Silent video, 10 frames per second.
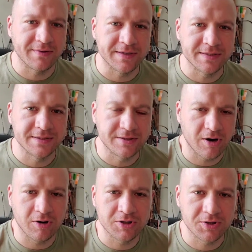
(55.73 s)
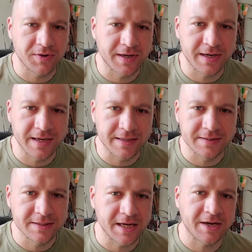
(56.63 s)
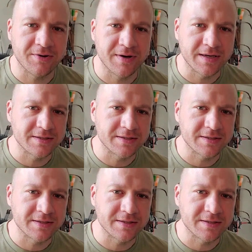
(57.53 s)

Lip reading: is archery and tinkering.